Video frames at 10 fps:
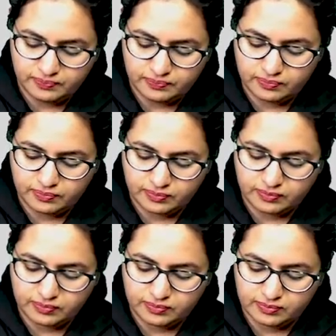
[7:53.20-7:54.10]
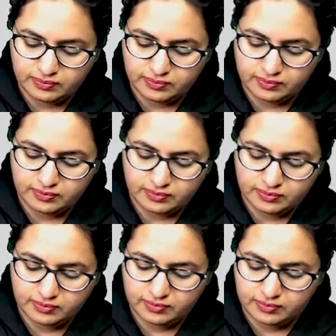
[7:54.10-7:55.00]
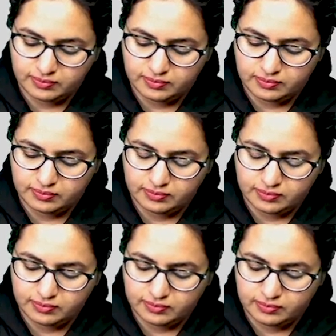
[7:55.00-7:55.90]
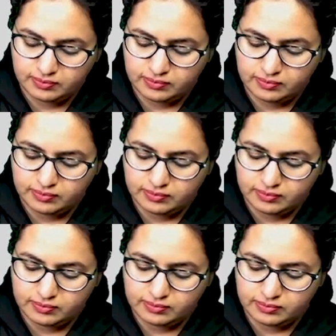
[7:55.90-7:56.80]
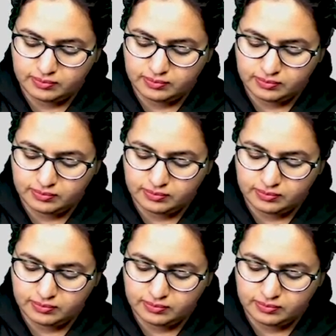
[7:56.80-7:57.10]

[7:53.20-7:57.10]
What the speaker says: Nobody speaks.